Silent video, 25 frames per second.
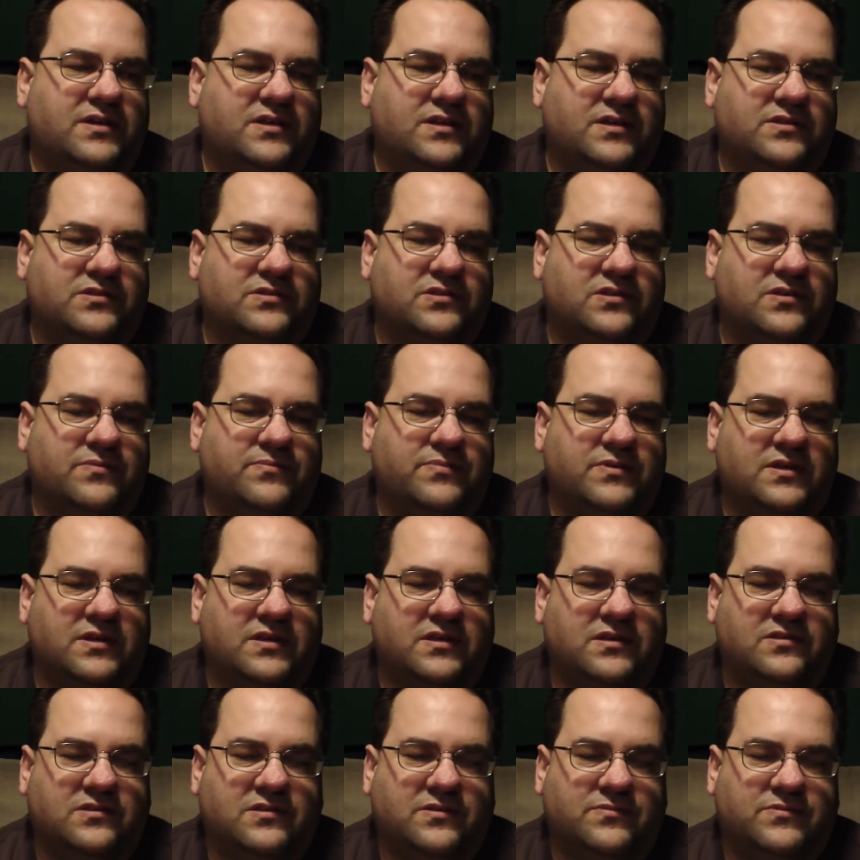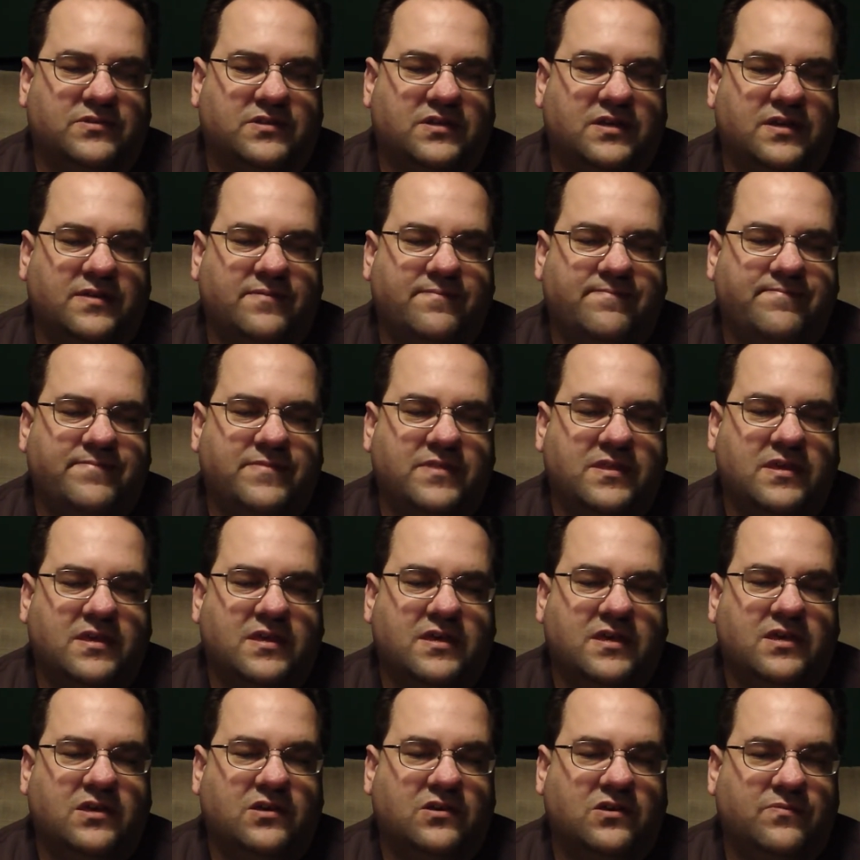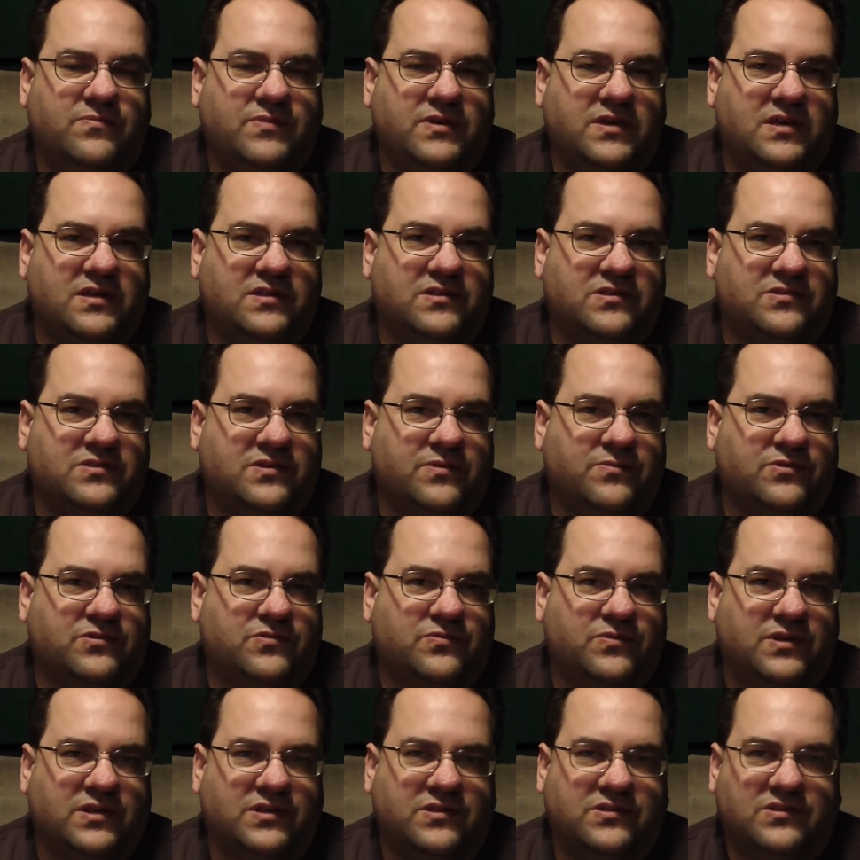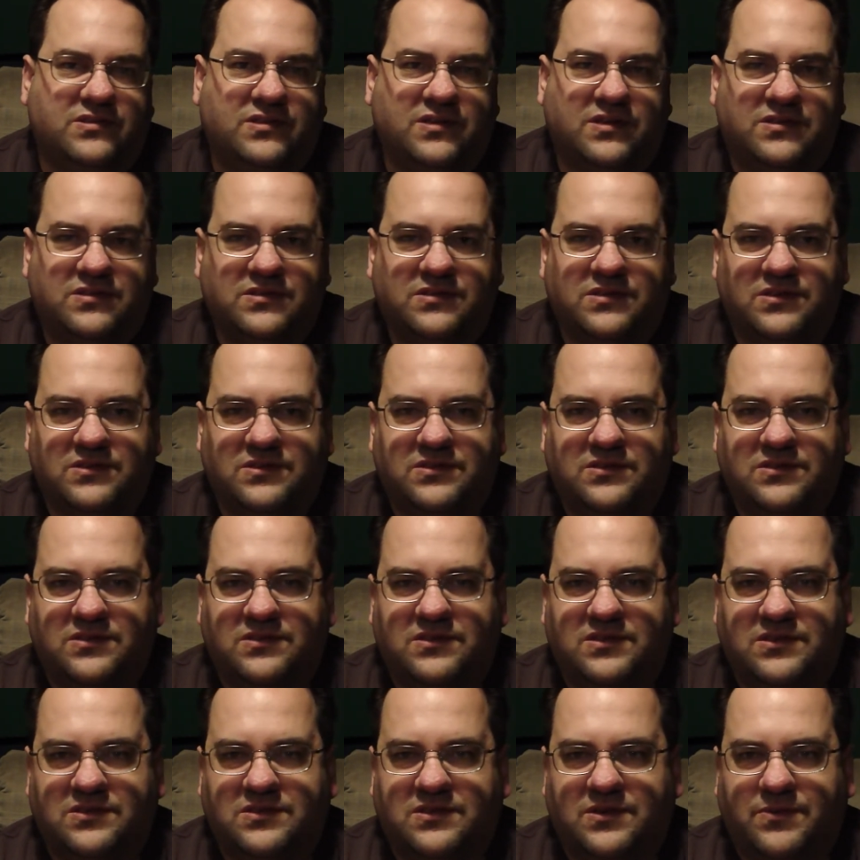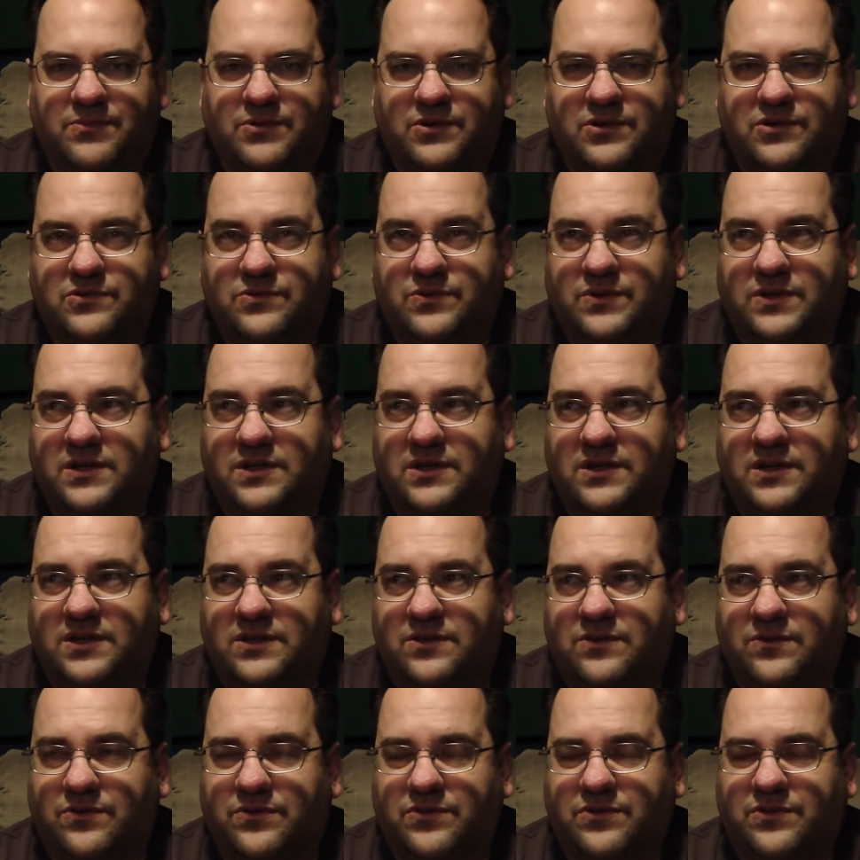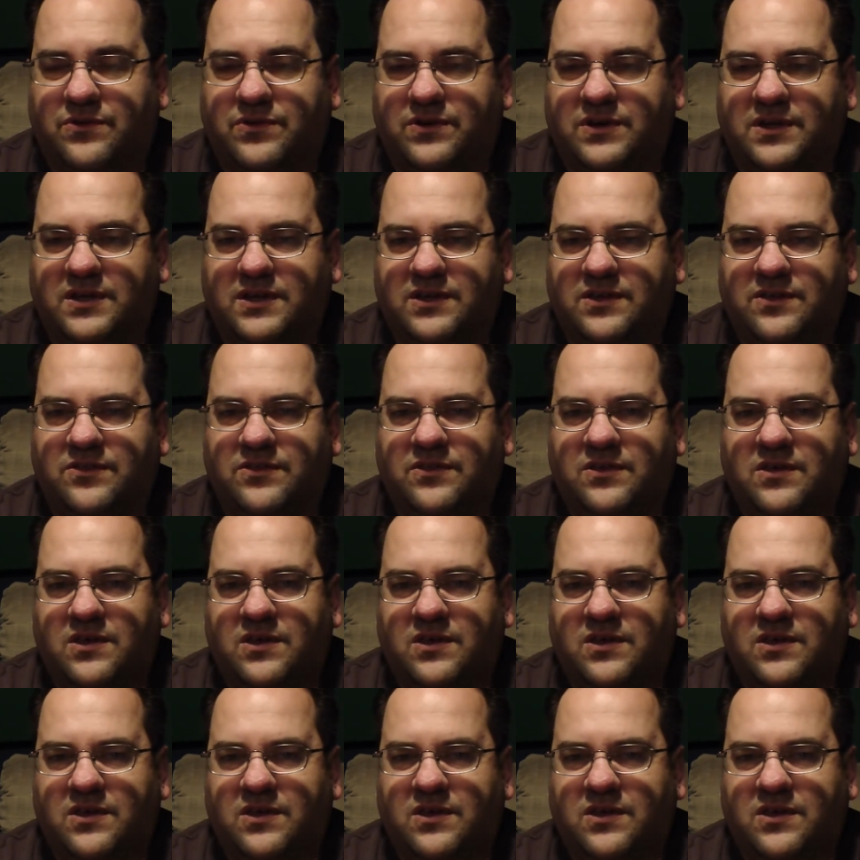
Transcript: It's going to be sometime, could be December 26th to December 29th or 30th,